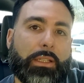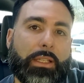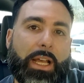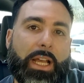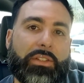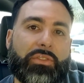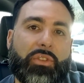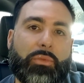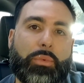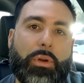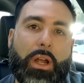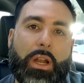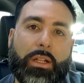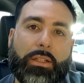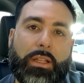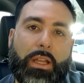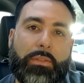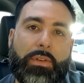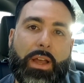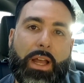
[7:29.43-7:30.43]
Lasfit
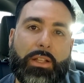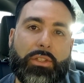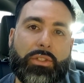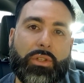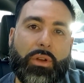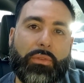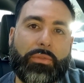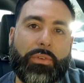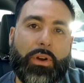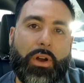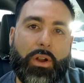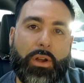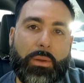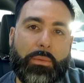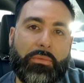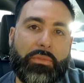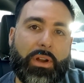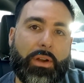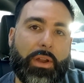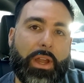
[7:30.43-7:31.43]
product I've had so far, and
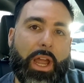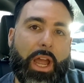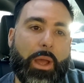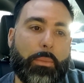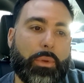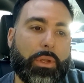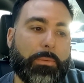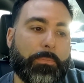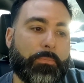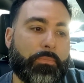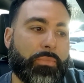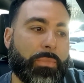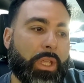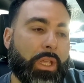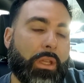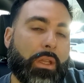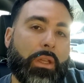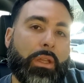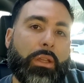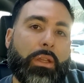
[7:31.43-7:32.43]
I'm very happy.
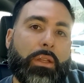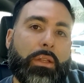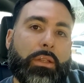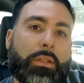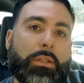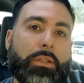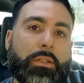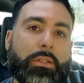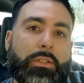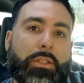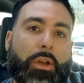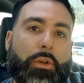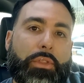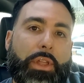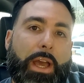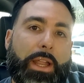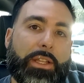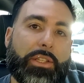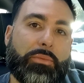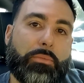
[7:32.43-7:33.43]
So
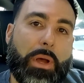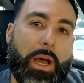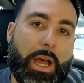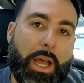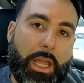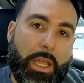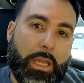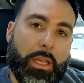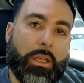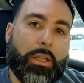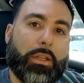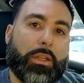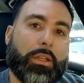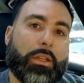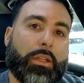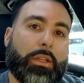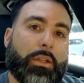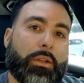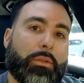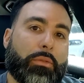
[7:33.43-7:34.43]
that is my
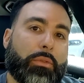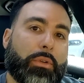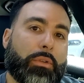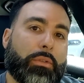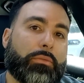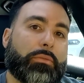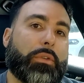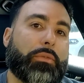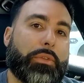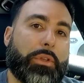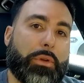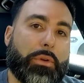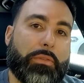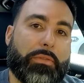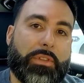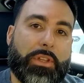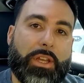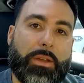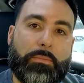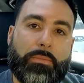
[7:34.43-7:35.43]
review
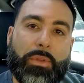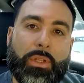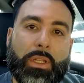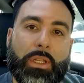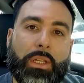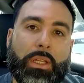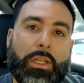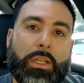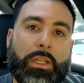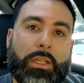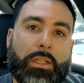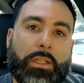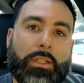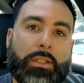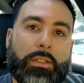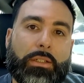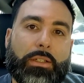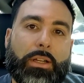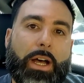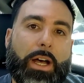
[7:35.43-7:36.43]
of them.
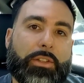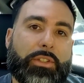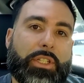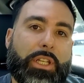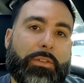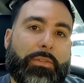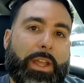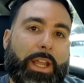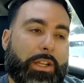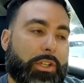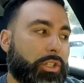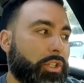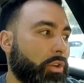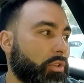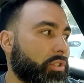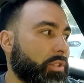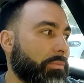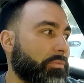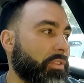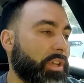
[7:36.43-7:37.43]
I'll see if I can
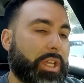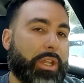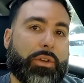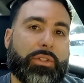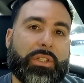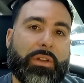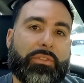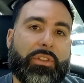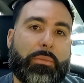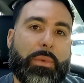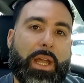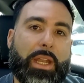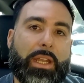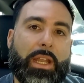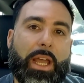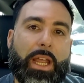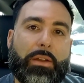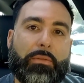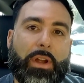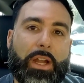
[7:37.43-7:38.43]
show some videos of them at
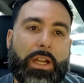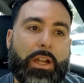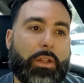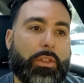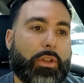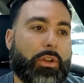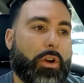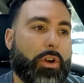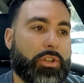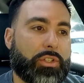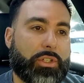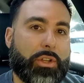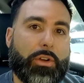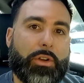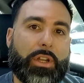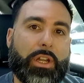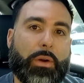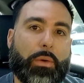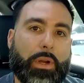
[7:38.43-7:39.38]
night. Right now the car's dirty.